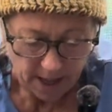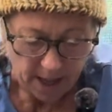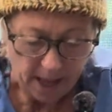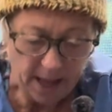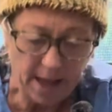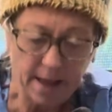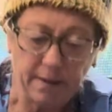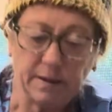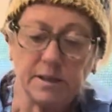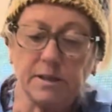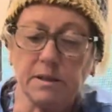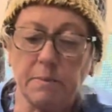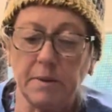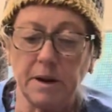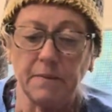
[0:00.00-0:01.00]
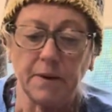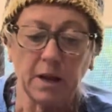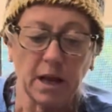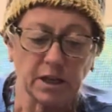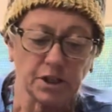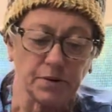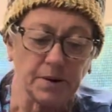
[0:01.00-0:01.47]
And this is a bit of a
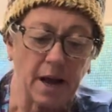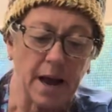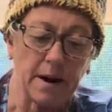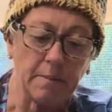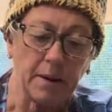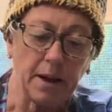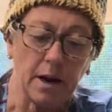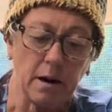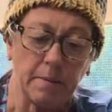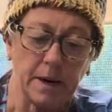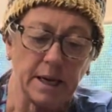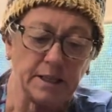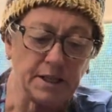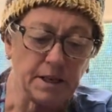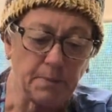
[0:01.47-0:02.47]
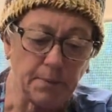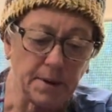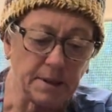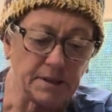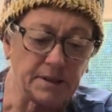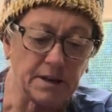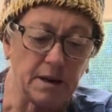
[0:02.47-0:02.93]
luxury item here, but I did
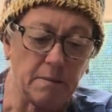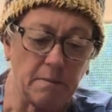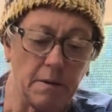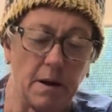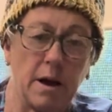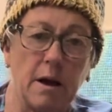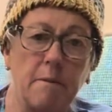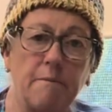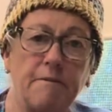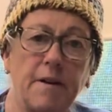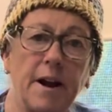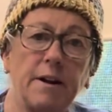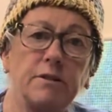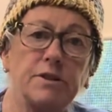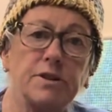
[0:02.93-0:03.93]
bring some fire